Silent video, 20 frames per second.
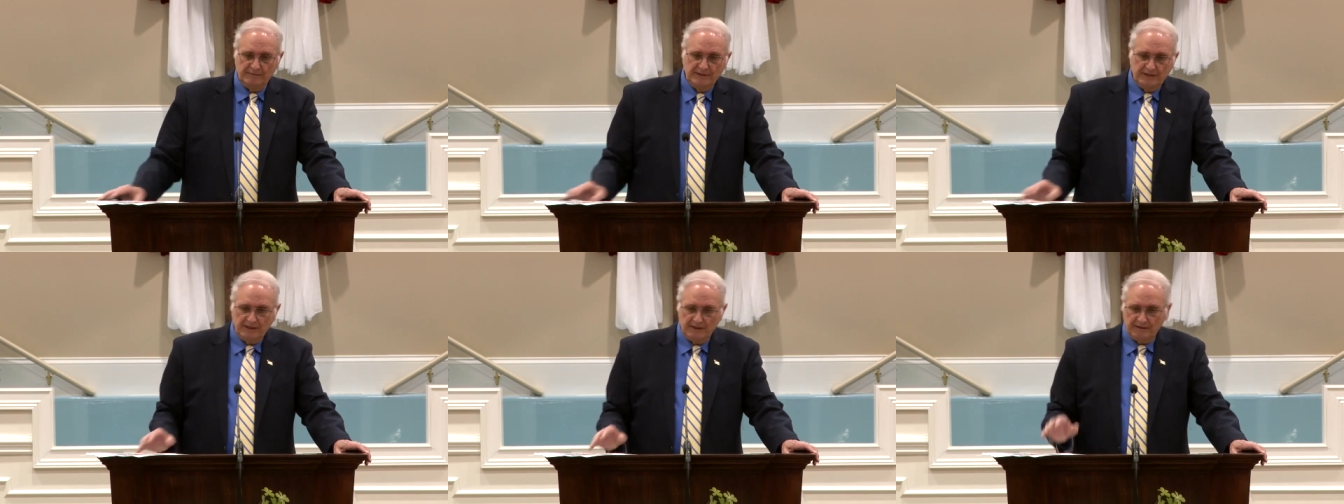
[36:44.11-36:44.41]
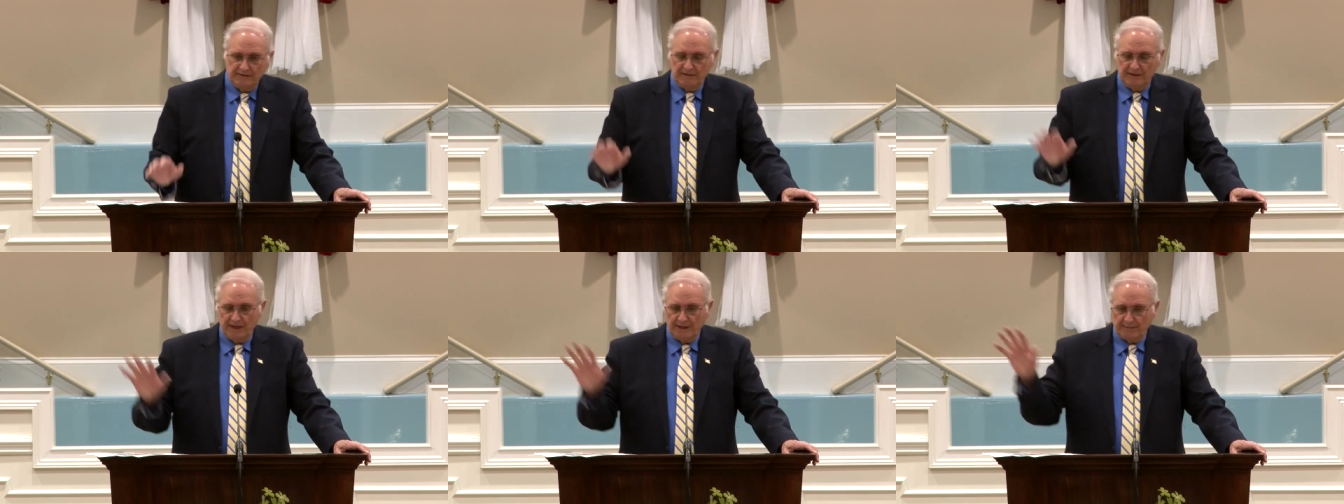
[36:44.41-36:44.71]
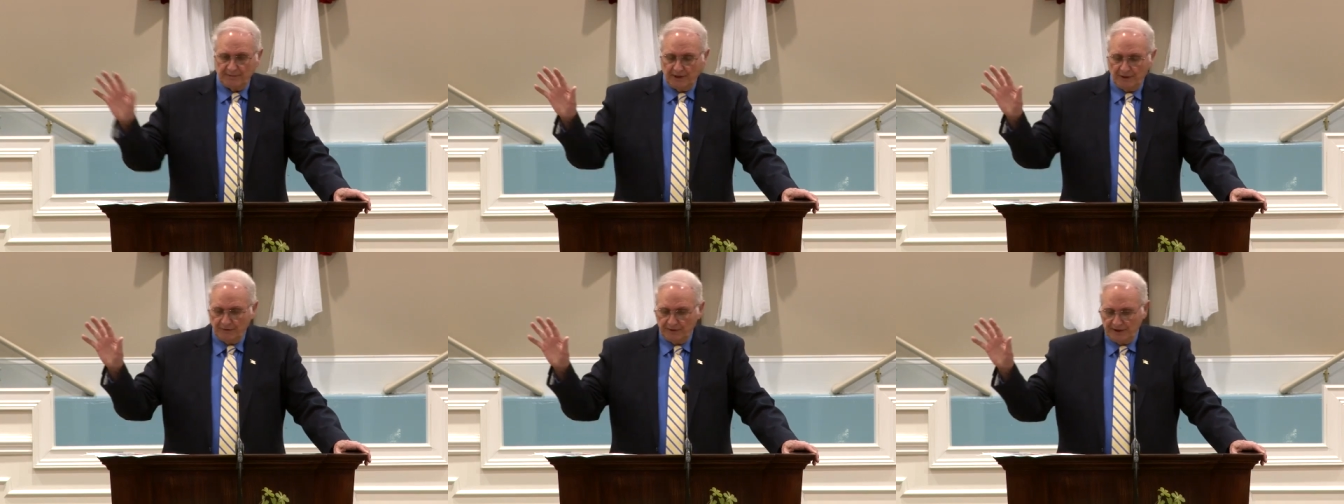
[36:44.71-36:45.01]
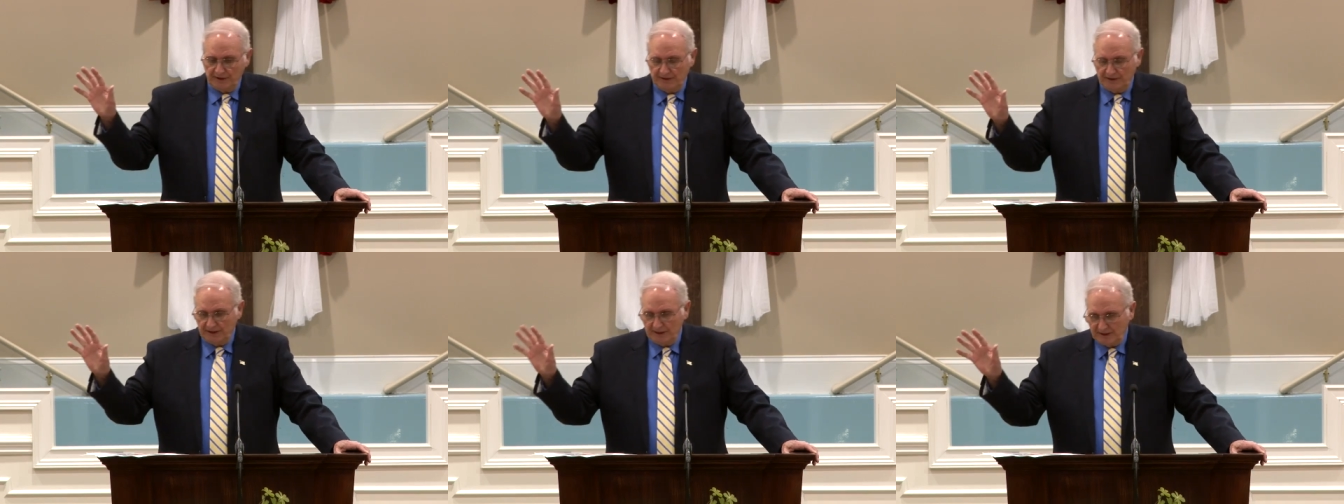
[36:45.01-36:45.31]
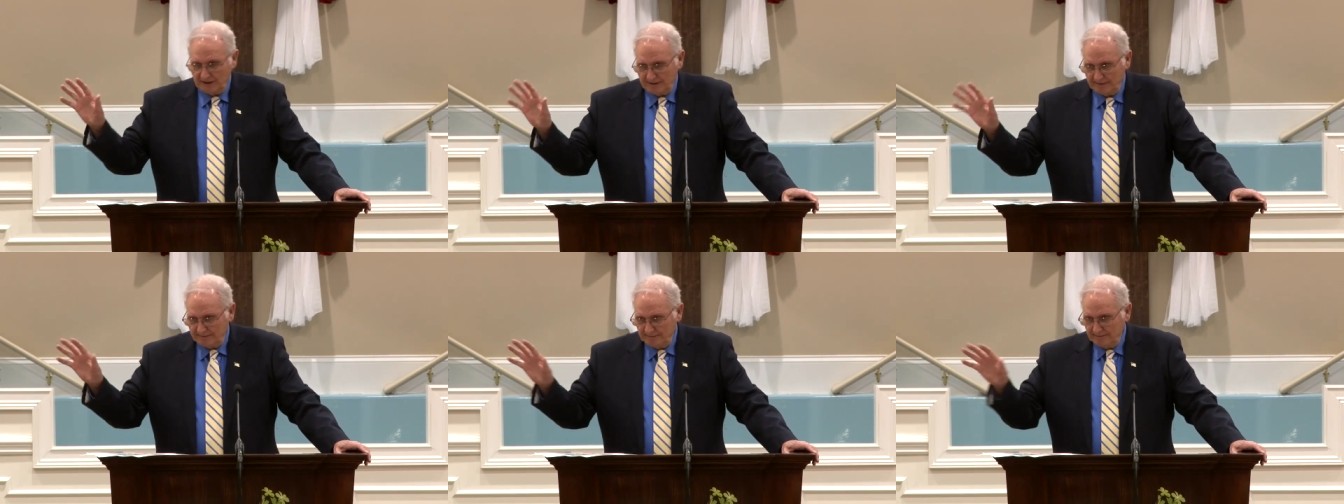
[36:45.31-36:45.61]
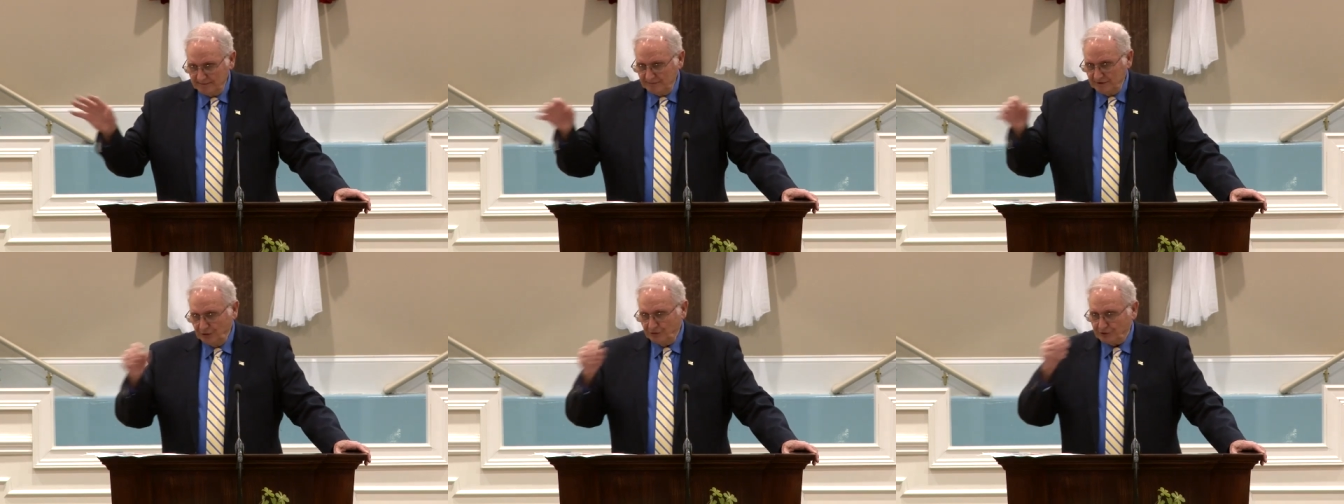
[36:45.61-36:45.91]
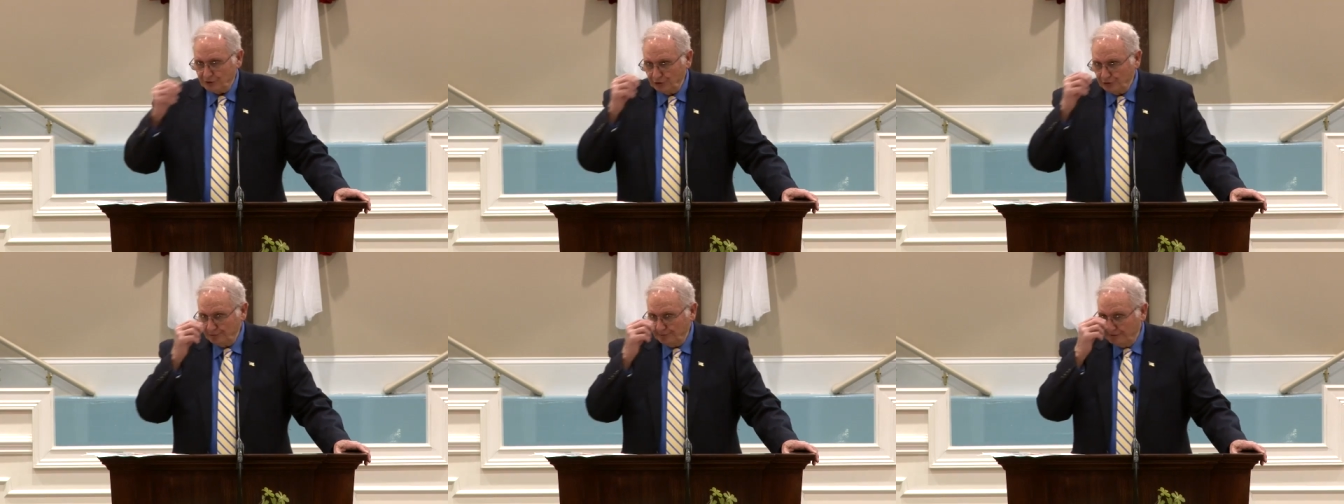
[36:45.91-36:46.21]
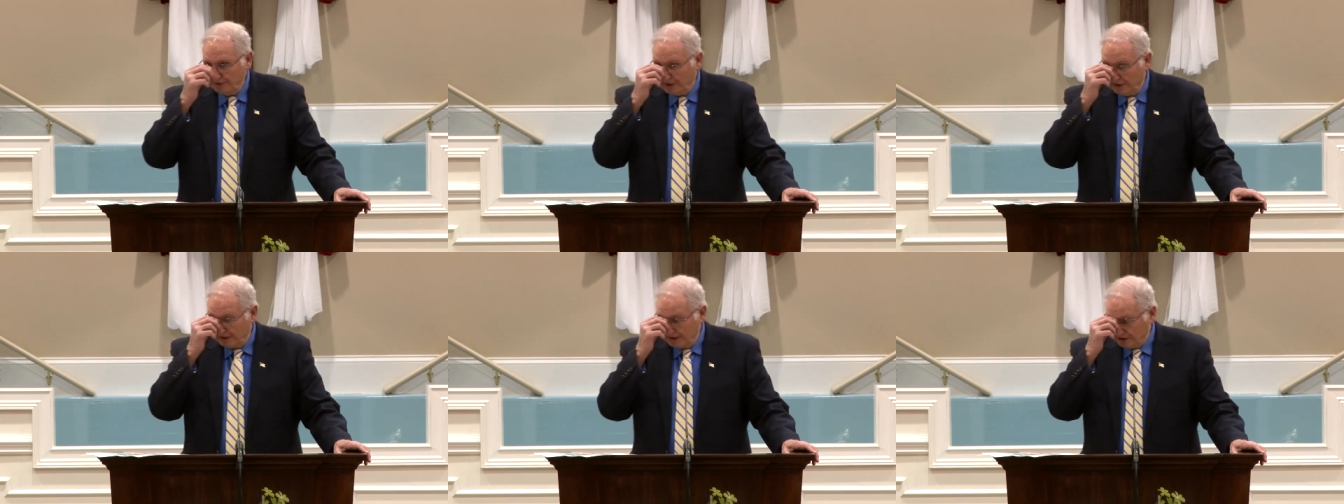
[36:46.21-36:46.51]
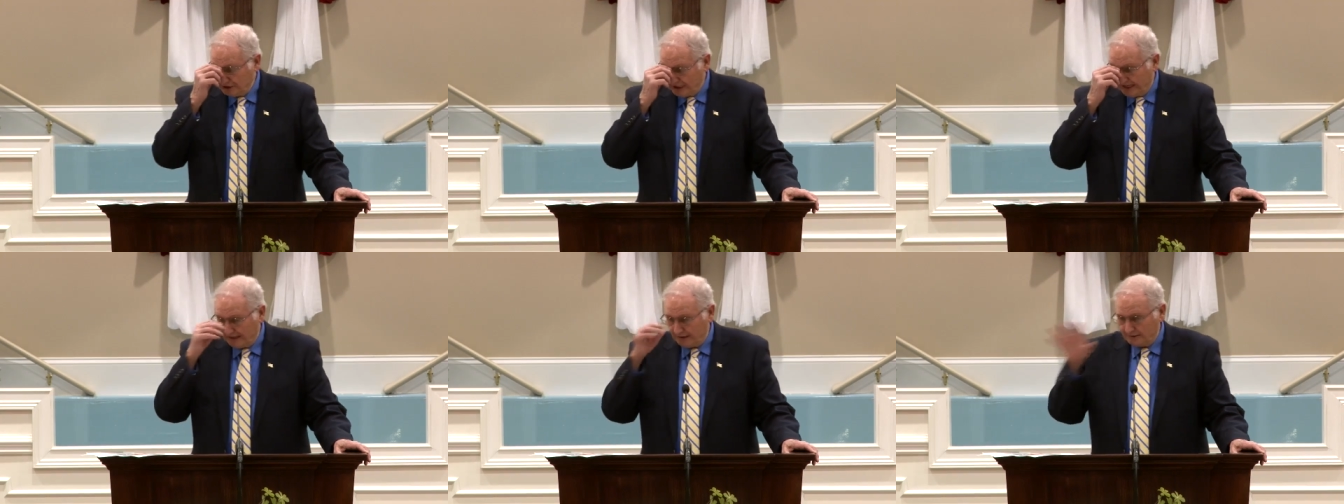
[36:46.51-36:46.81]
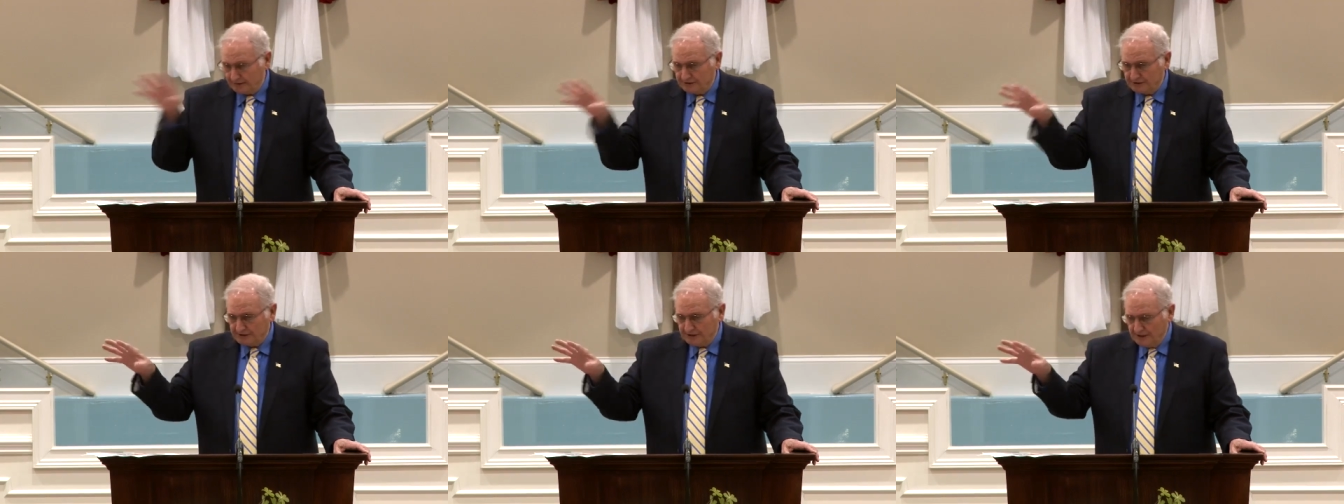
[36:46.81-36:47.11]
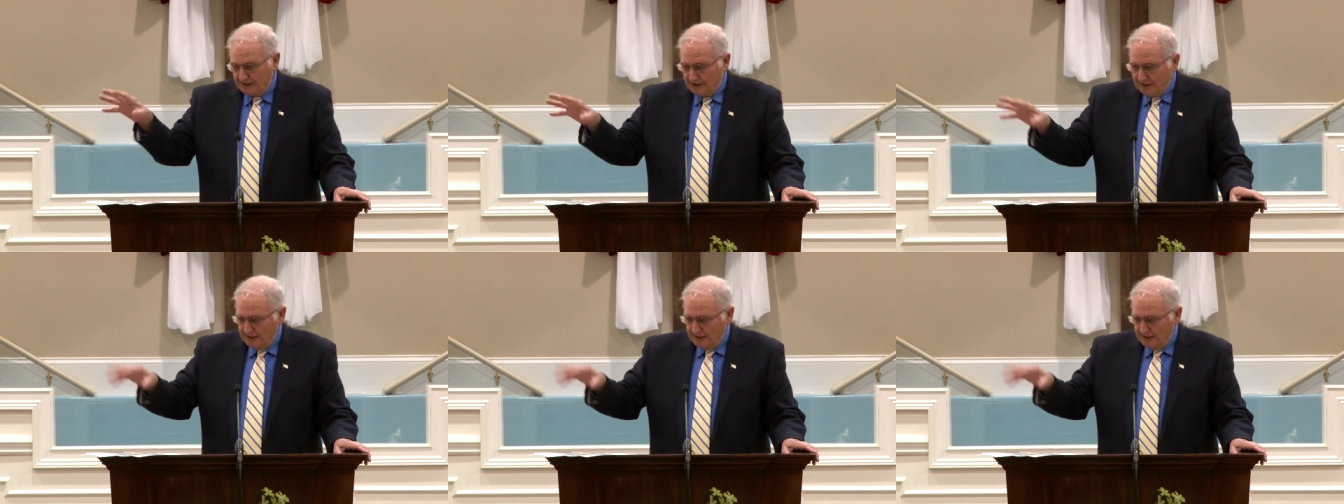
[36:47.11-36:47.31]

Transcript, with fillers: the, the, uploaded, the uh, YouTube uh, channels,